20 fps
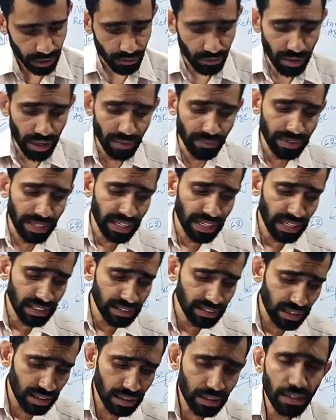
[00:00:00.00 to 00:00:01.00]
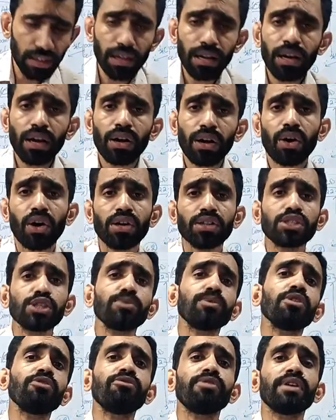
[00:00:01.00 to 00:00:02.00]
We have taken the
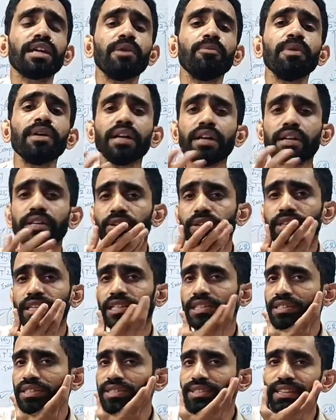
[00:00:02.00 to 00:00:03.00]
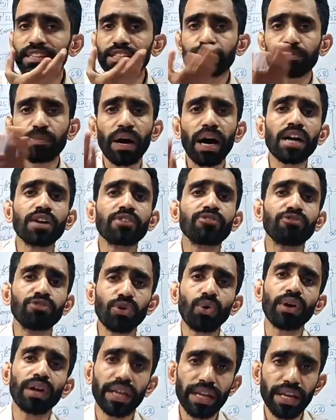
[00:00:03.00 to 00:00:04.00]
concept of fundamental duties, that is part
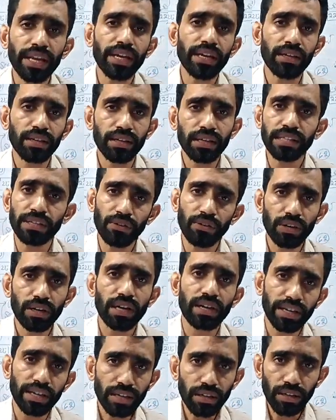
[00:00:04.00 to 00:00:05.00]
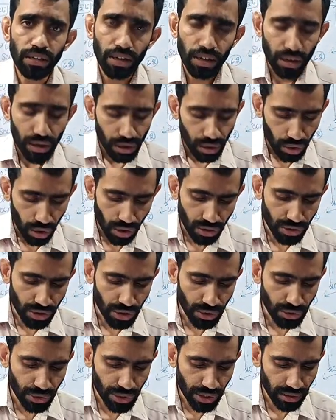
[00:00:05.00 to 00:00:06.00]
4A in our current
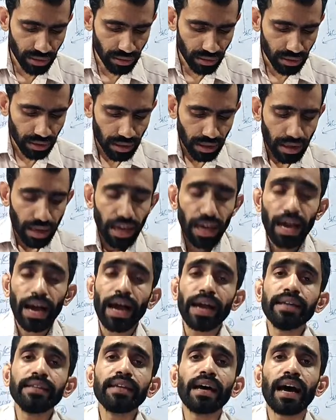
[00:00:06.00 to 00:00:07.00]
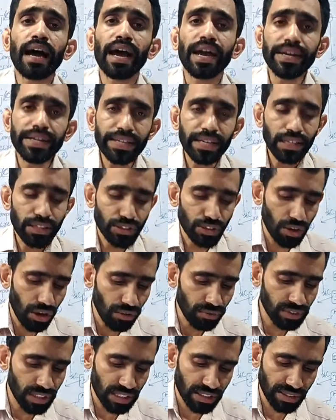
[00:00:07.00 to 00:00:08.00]
constitution, and the ideals
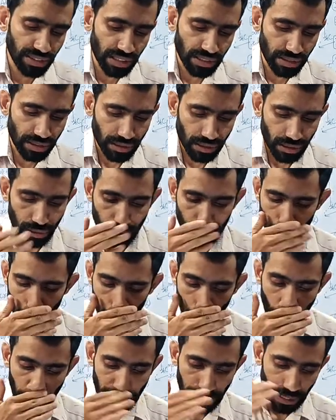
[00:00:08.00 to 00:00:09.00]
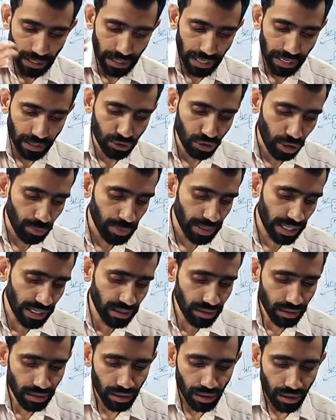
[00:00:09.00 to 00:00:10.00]
of justice, social, economic
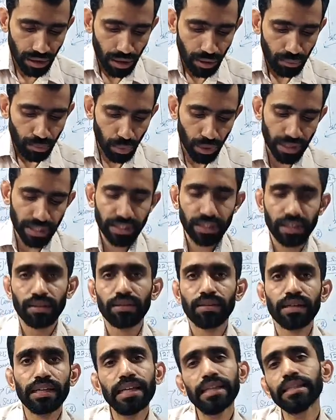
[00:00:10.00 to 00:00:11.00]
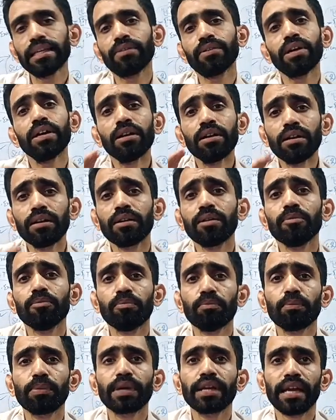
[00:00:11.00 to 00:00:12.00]
and political in our
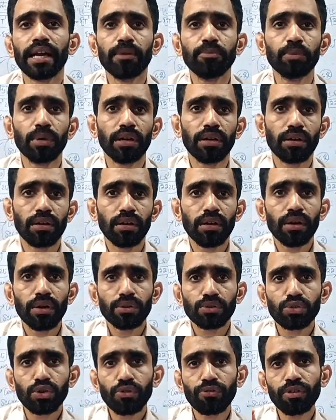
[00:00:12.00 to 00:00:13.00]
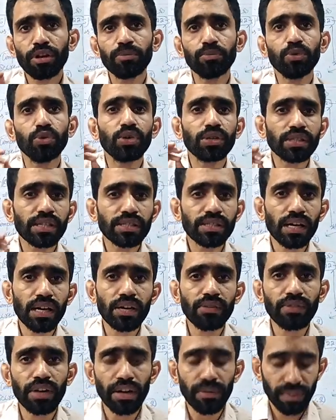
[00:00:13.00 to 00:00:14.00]
preamble. So from
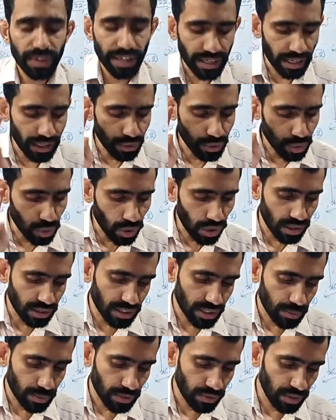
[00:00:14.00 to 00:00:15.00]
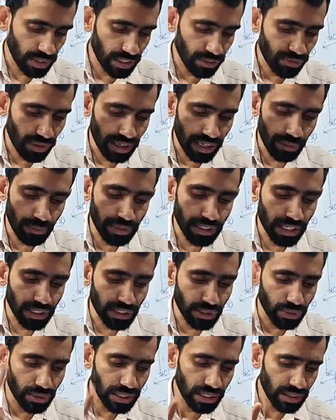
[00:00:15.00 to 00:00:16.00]
USSR we have taken 2 concepts. One is
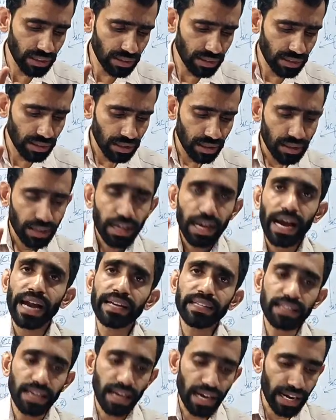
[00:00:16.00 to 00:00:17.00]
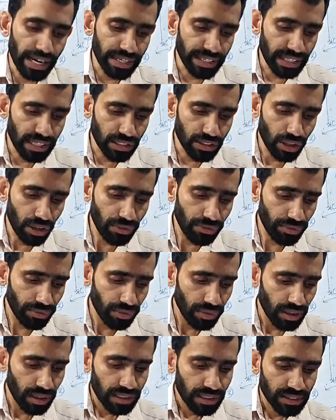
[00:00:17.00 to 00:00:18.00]
fundamental duties and the ideals
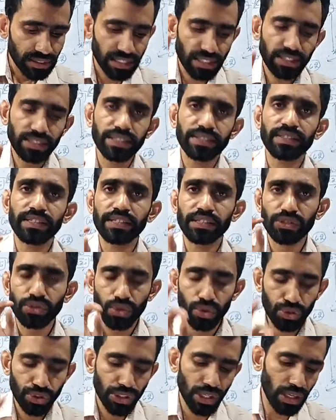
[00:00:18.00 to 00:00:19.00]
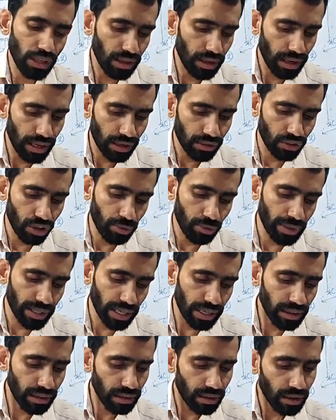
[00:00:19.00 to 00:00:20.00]
of justice, that is social, economic
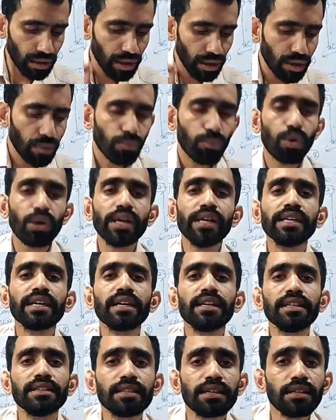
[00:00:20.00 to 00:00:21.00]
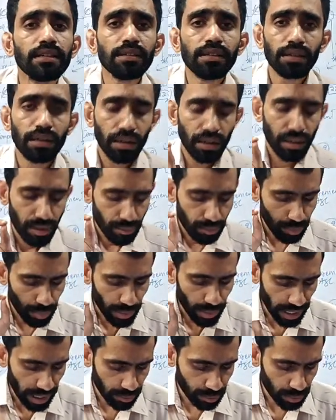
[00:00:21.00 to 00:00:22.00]
and political in the
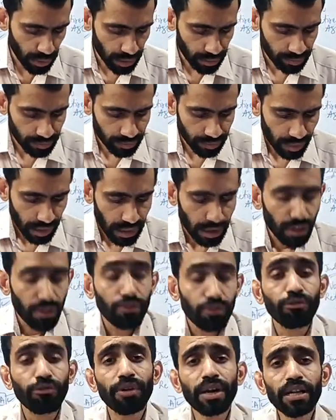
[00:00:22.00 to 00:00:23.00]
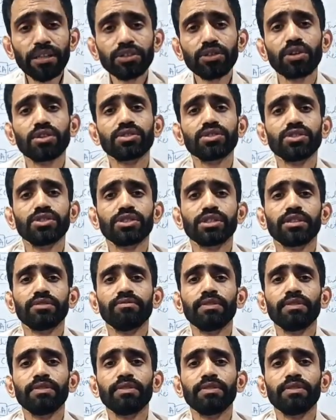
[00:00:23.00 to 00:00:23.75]
preamble. French Constitution.